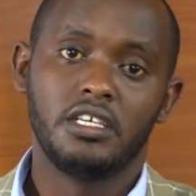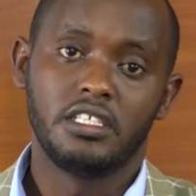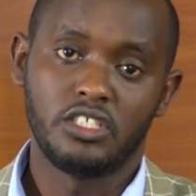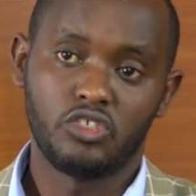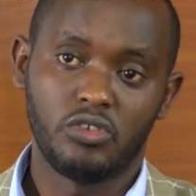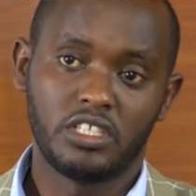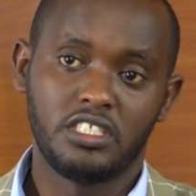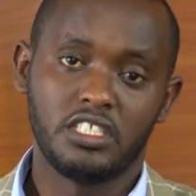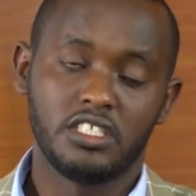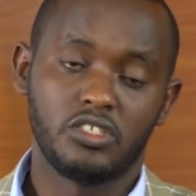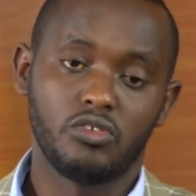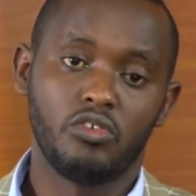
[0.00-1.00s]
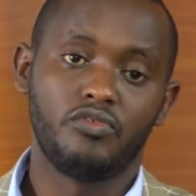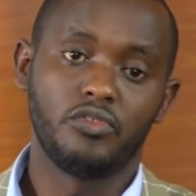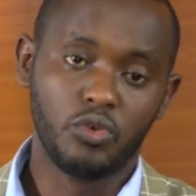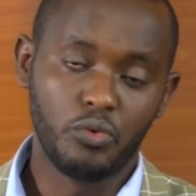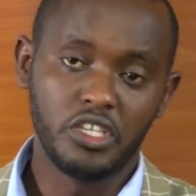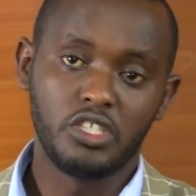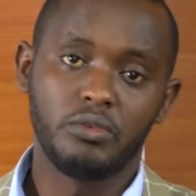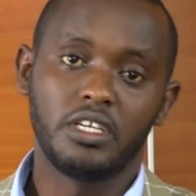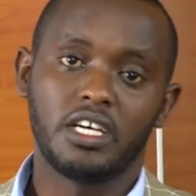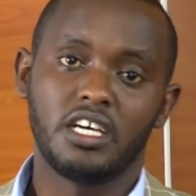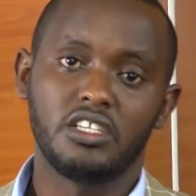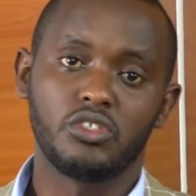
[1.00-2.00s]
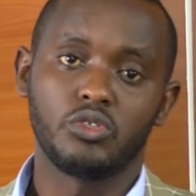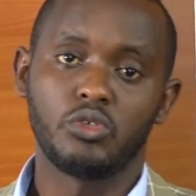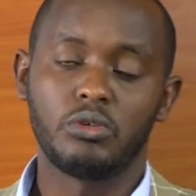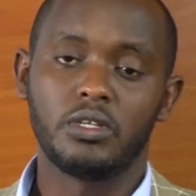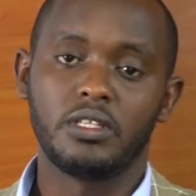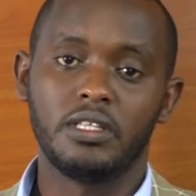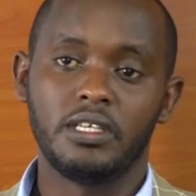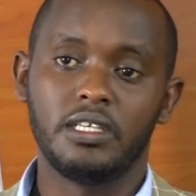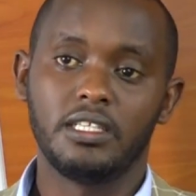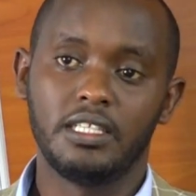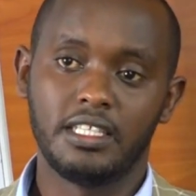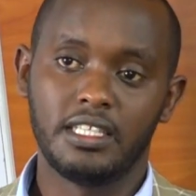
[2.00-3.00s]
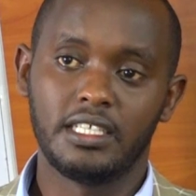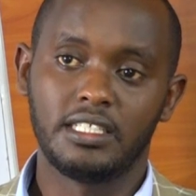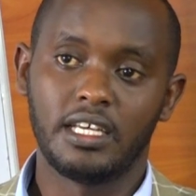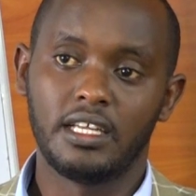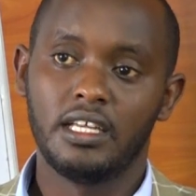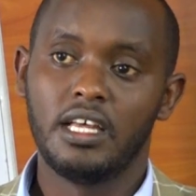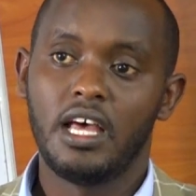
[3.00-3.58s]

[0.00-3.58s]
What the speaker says: structures through which we can store the data.